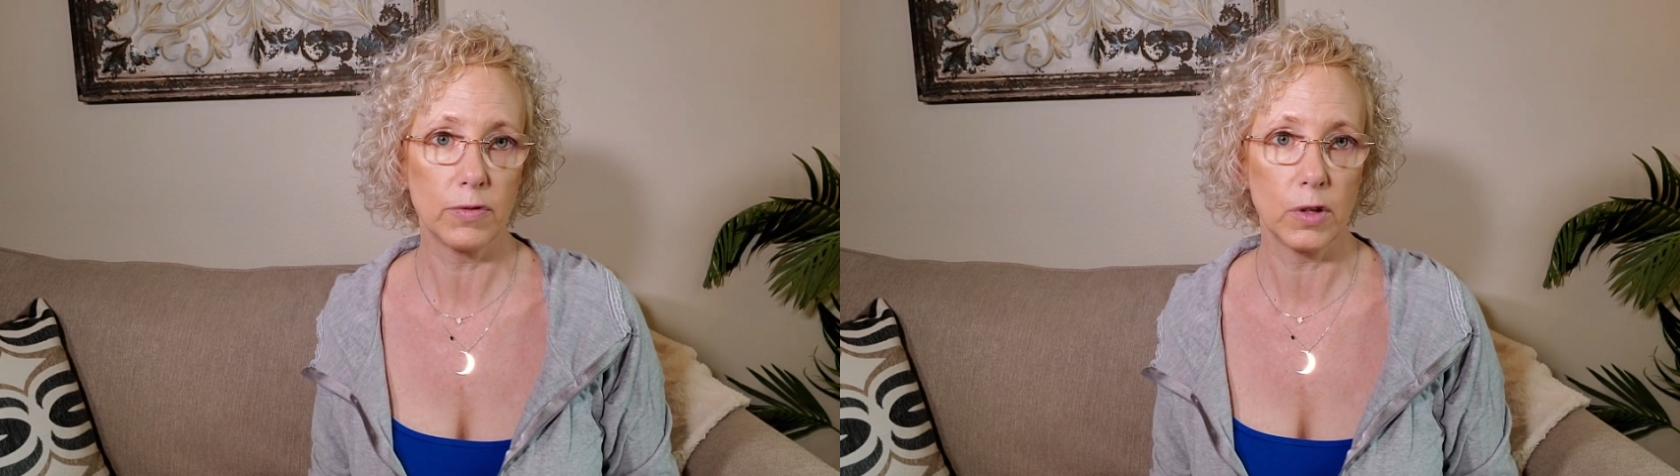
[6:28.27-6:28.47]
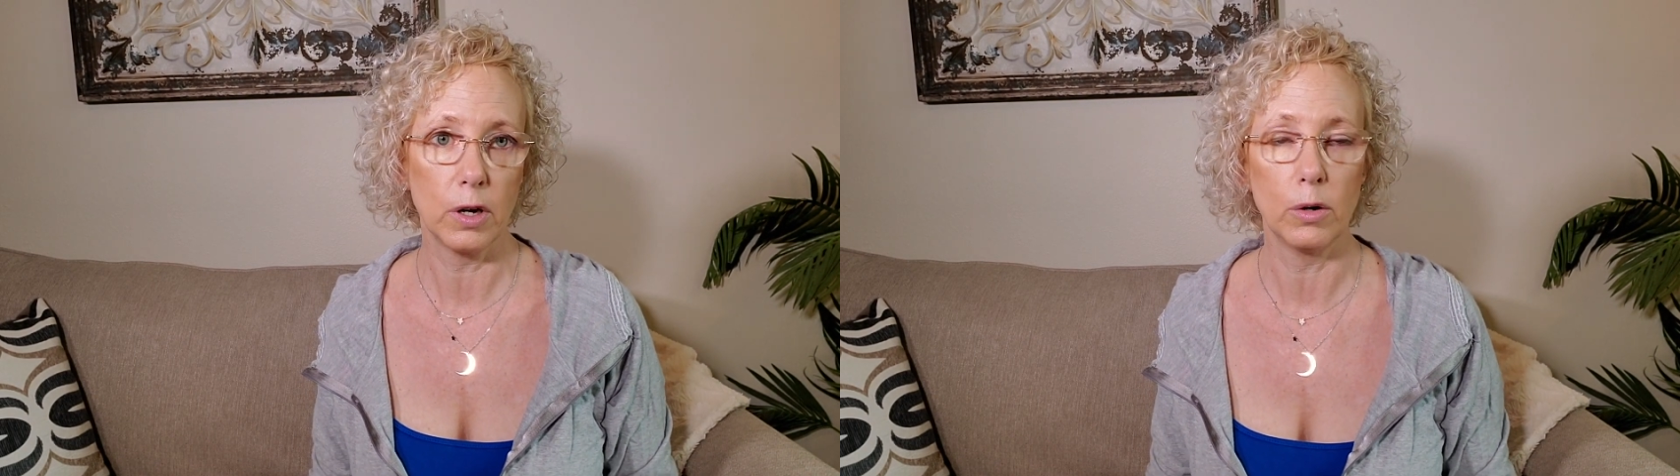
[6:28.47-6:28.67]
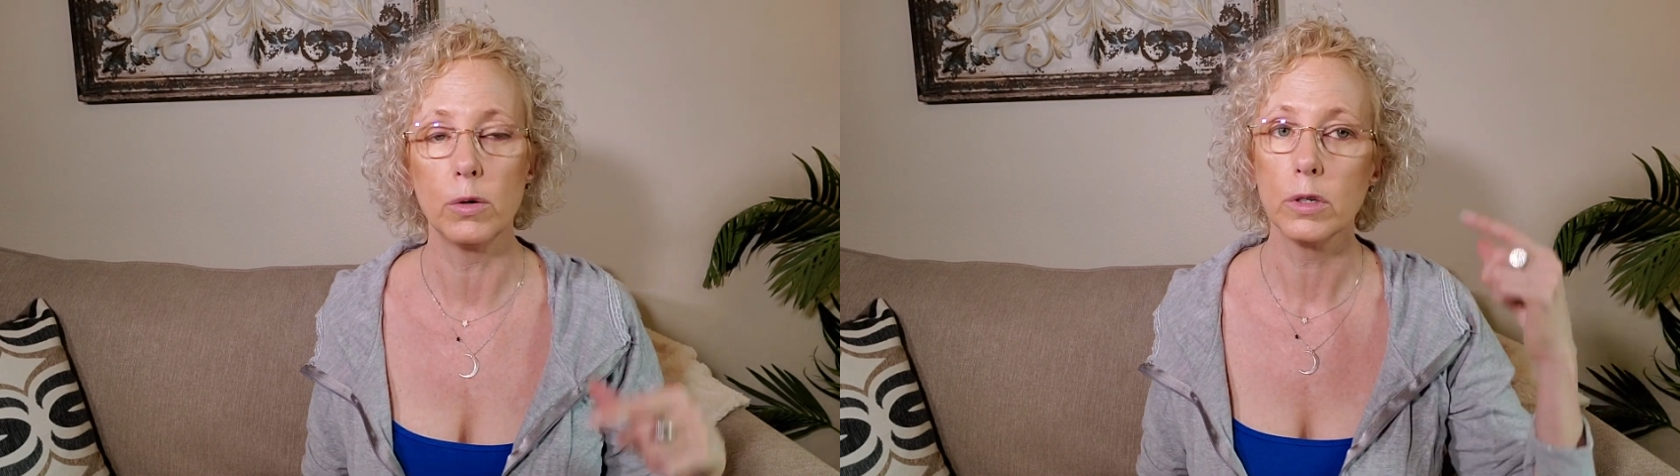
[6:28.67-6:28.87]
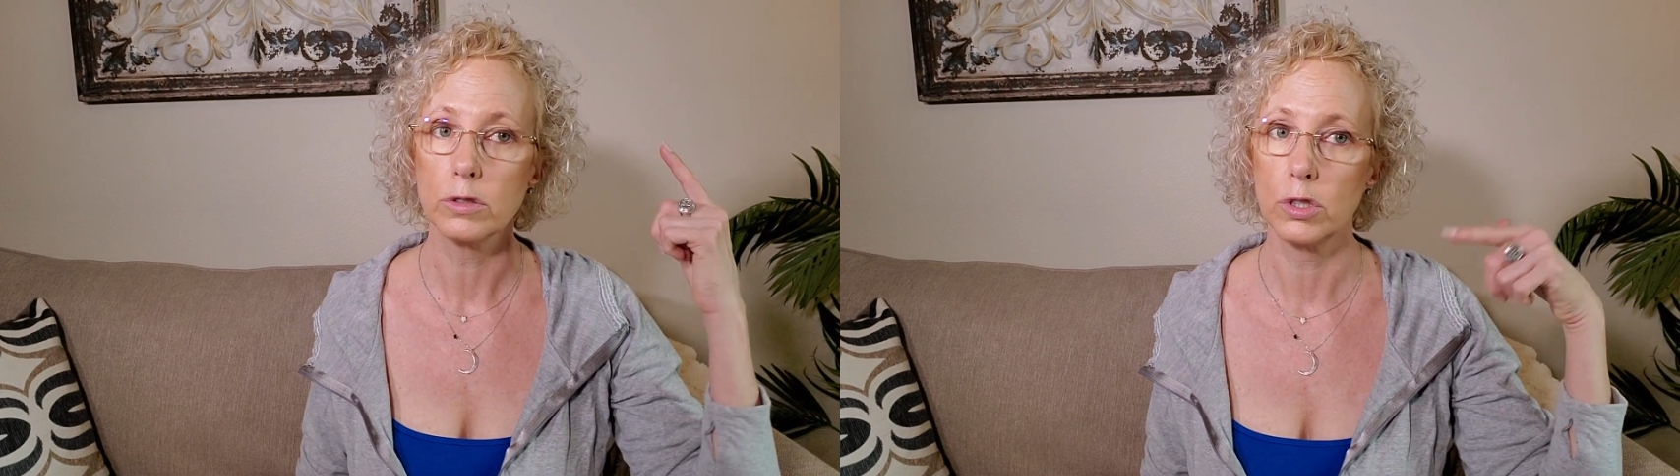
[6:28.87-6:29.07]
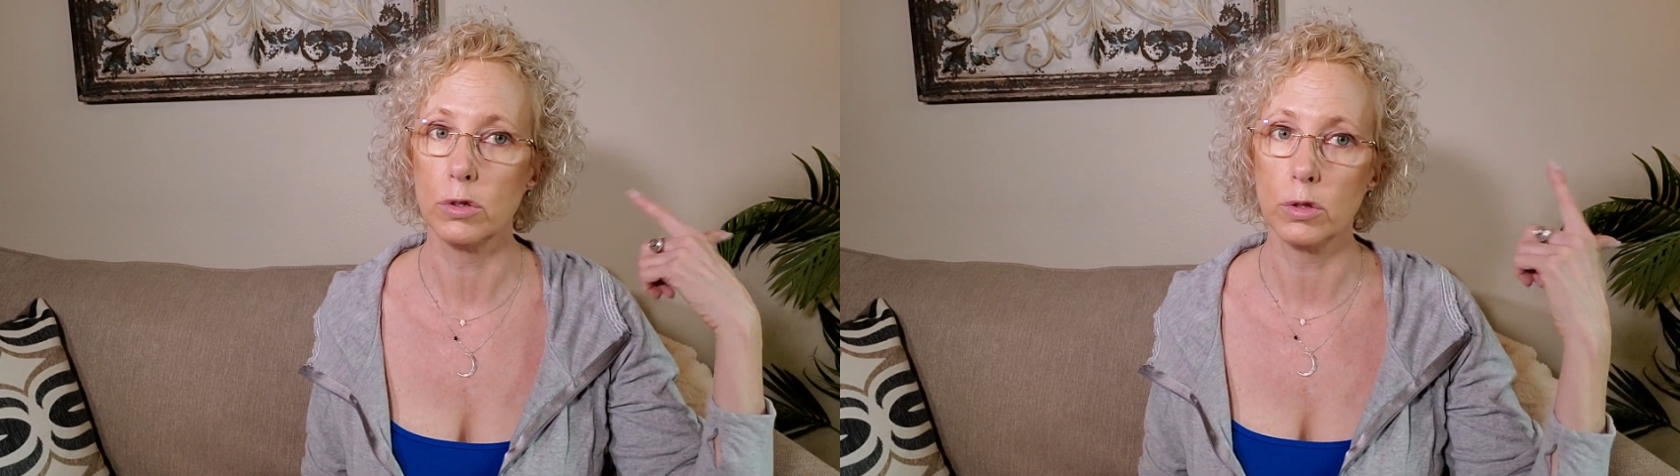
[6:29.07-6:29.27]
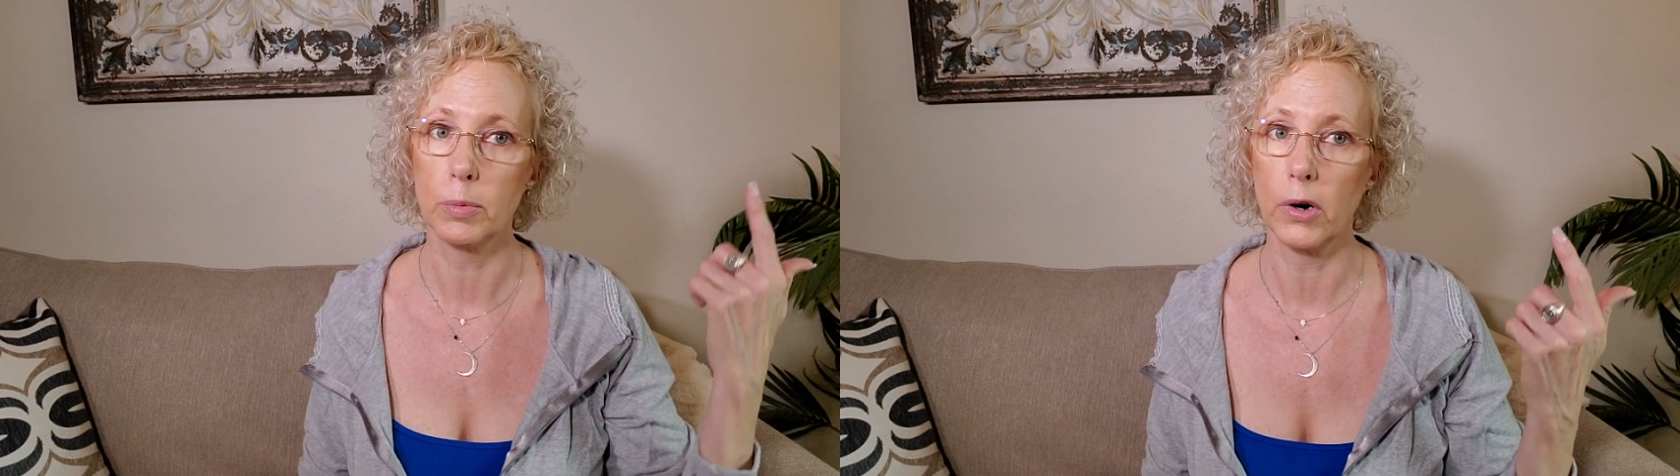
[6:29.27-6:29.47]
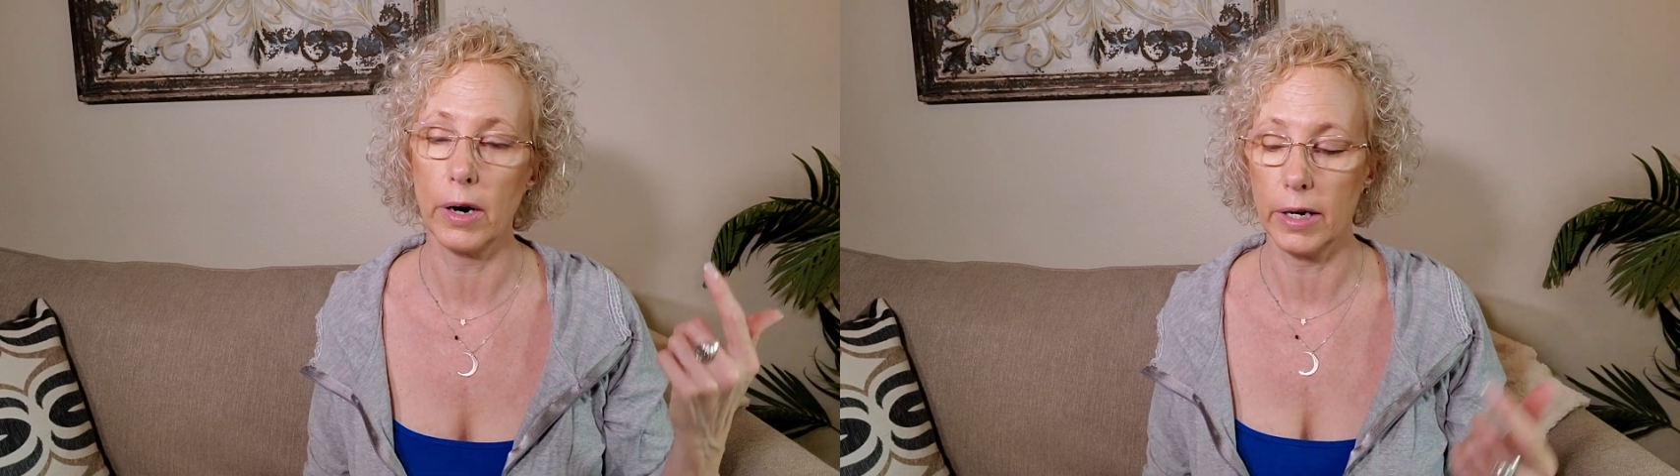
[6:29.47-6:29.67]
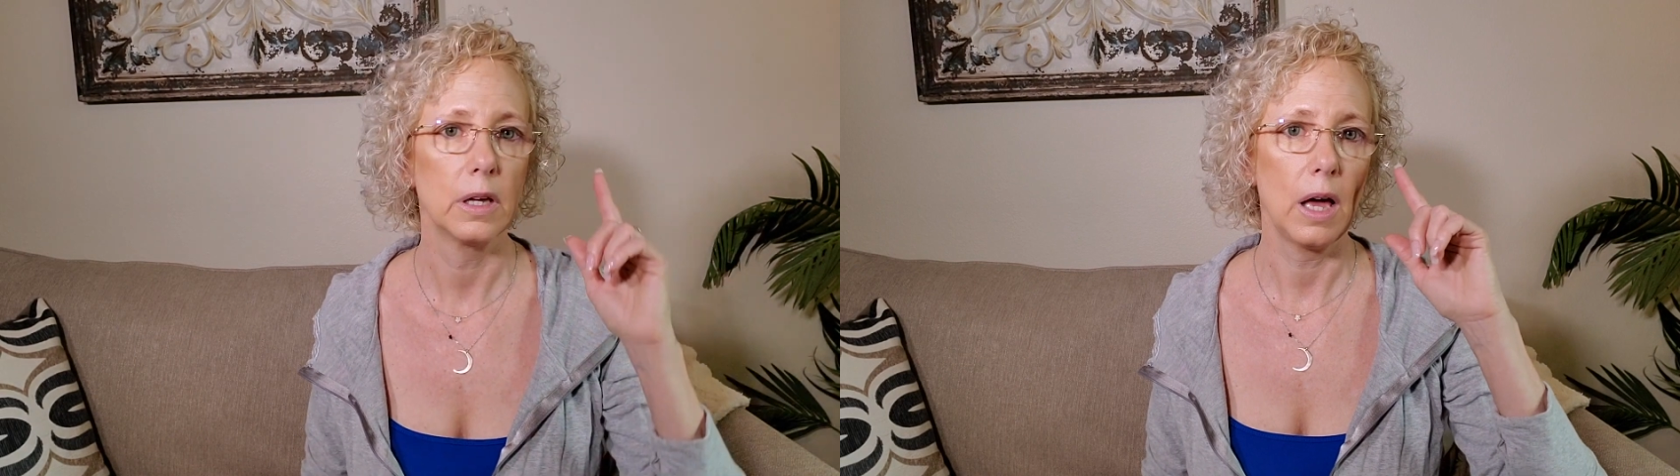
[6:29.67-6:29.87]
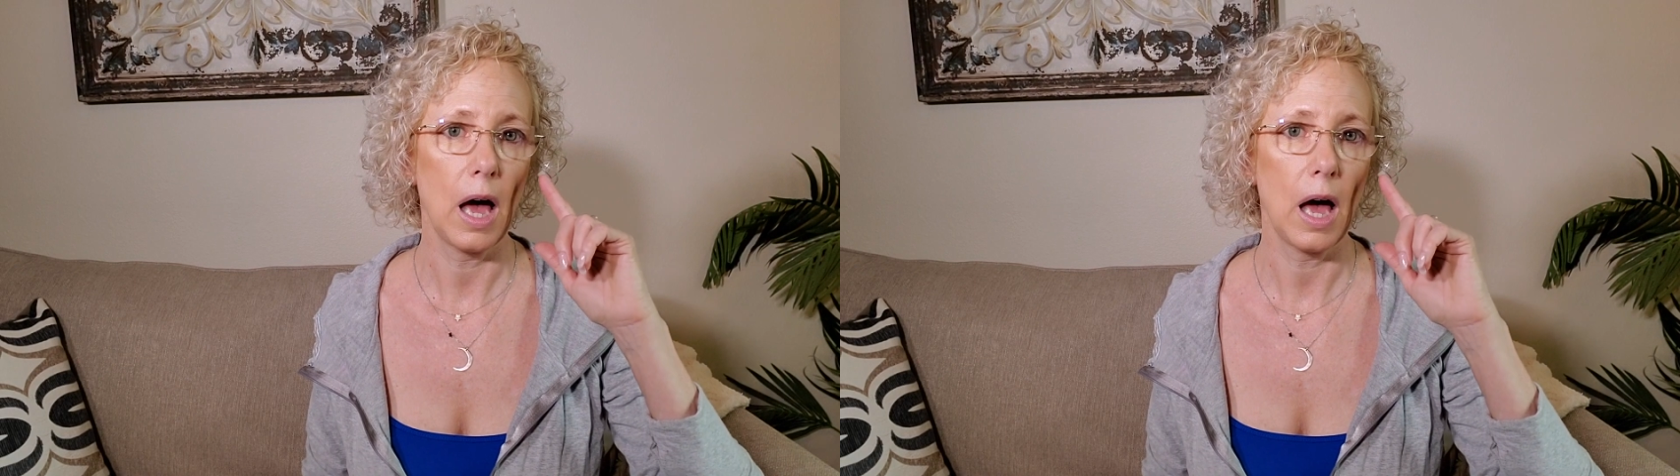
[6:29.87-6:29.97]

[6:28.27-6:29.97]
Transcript: flow to the brain,